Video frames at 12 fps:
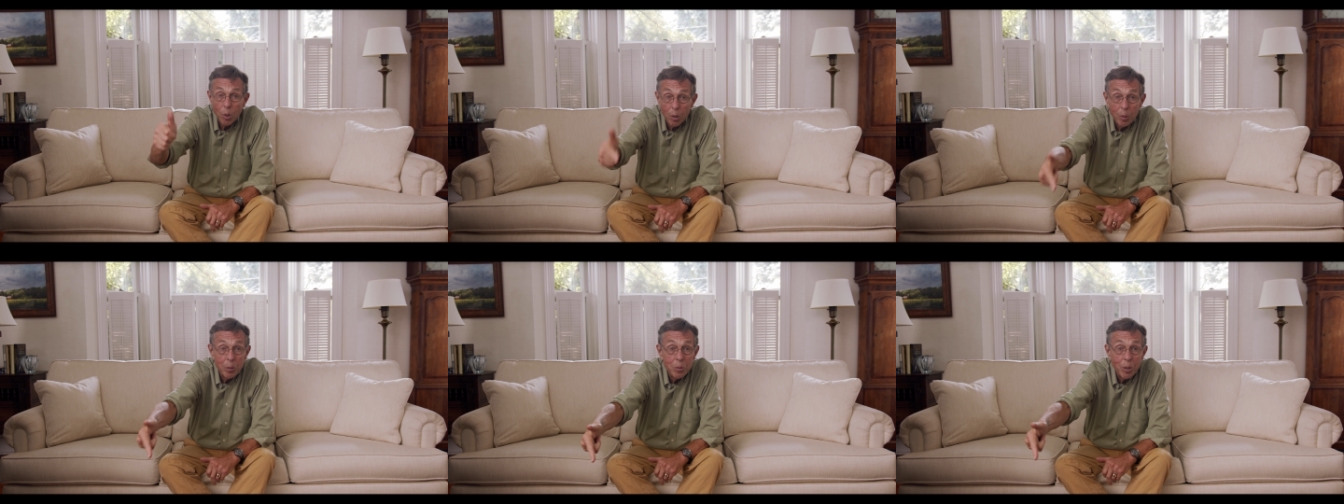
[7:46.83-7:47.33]

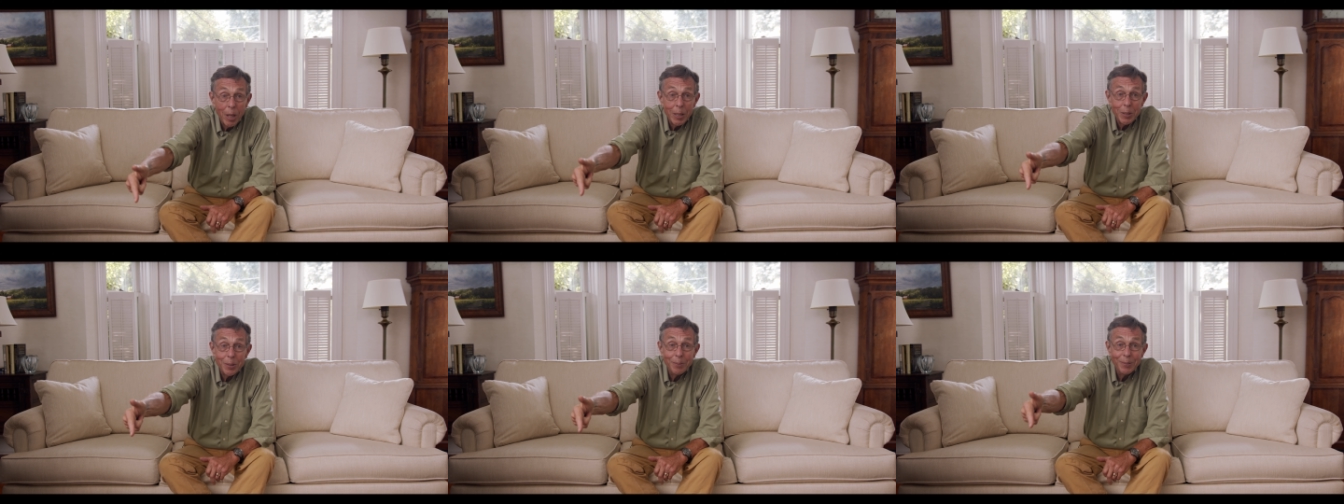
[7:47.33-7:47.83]
railroad
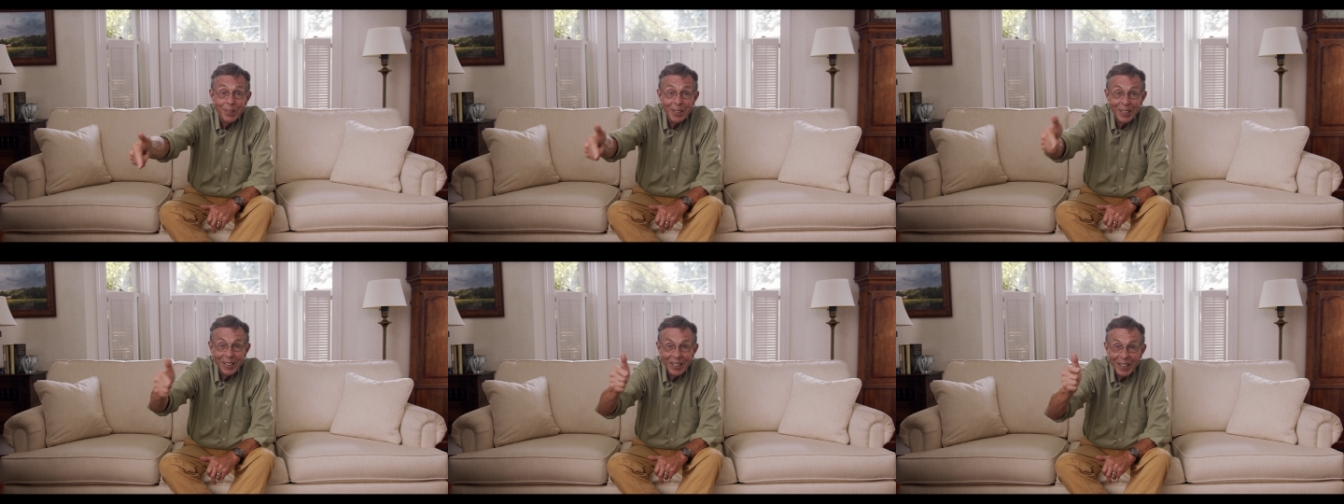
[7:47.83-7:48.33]
strikes,
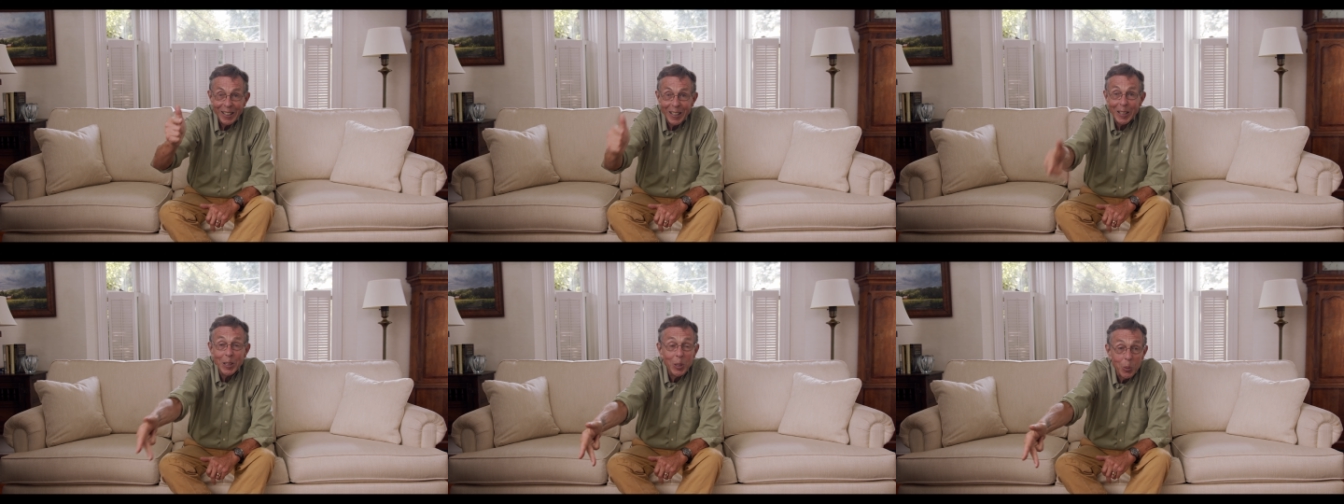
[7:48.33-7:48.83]

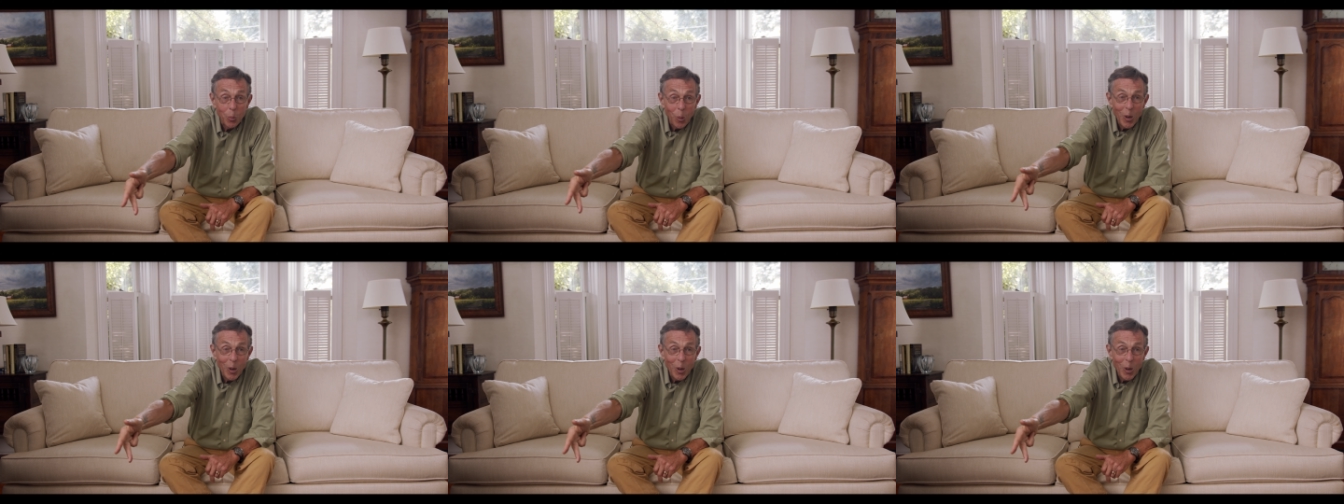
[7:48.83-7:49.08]
Indian